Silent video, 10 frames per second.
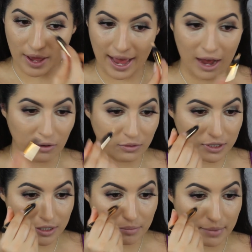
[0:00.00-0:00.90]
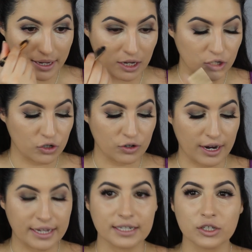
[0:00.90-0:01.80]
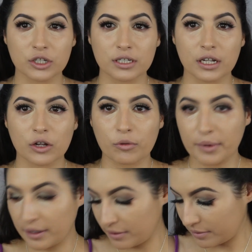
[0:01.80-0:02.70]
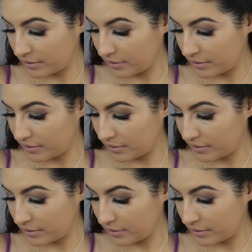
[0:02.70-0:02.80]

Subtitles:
out my under eyes just a little bit.